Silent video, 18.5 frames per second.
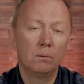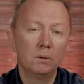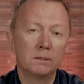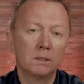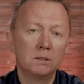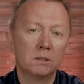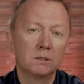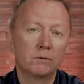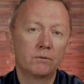I will
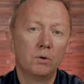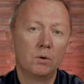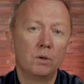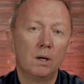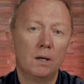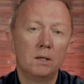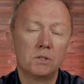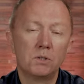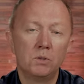suggest for you
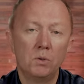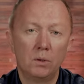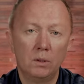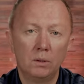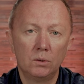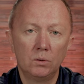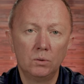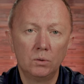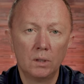guys to
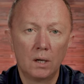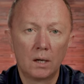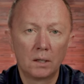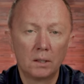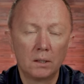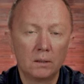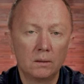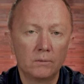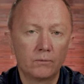read good
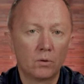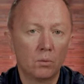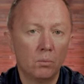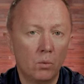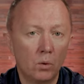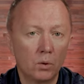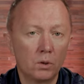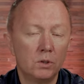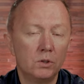article
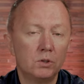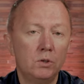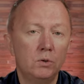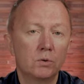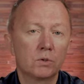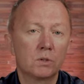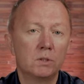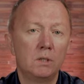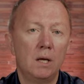from Mortgage
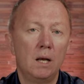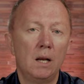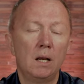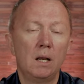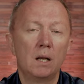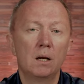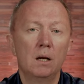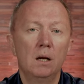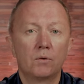News
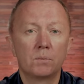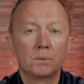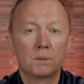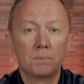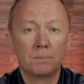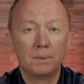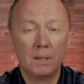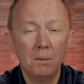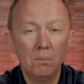Daily from
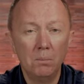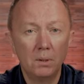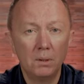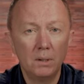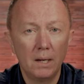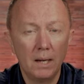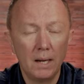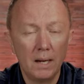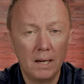
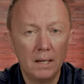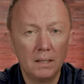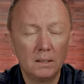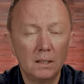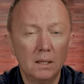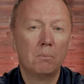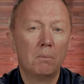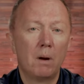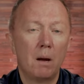September
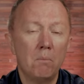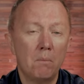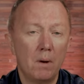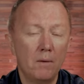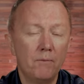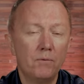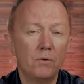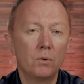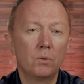8 by
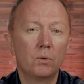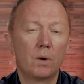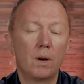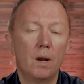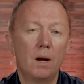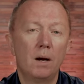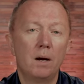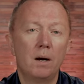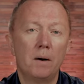Matthew
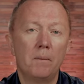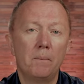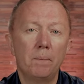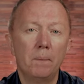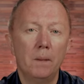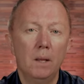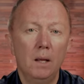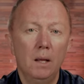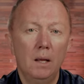Graham,